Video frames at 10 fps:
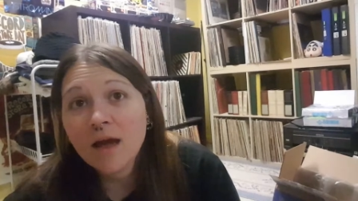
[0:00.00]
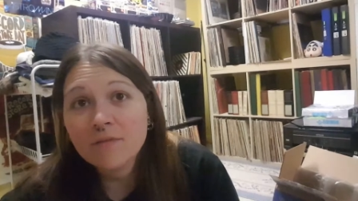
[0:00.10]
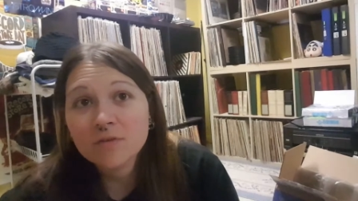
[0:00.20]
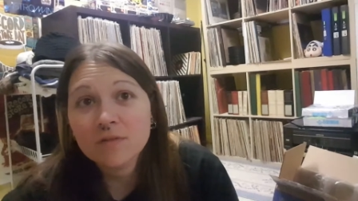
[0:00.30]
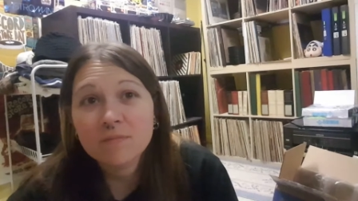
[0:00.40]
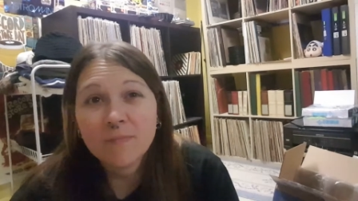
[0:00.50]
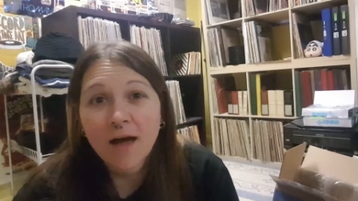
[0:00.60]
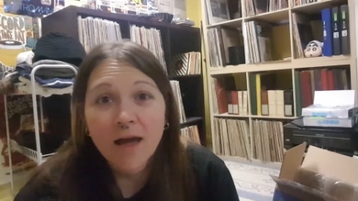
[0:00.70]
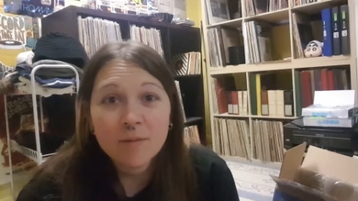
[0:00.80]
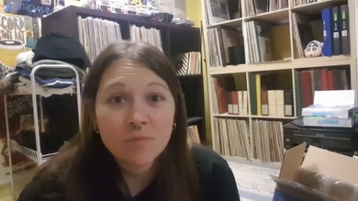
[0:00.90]
after the
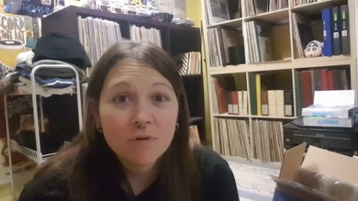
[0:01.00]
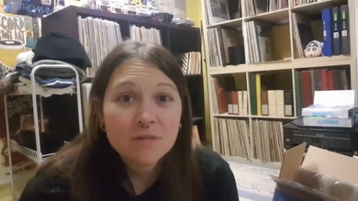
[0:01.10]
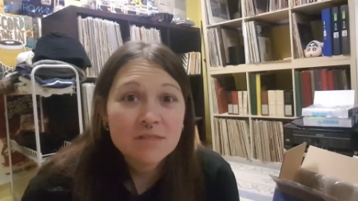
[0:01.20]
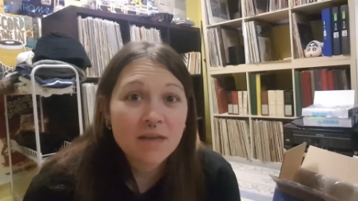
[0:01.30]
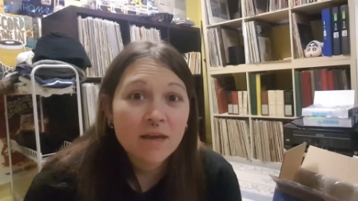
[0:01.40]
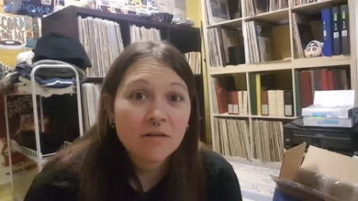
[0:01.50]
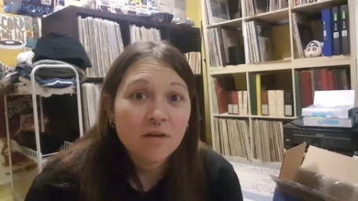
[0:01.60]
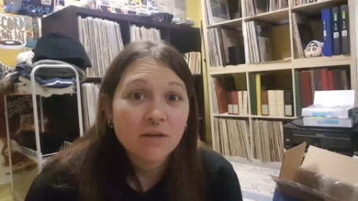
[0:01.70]
hype runs down,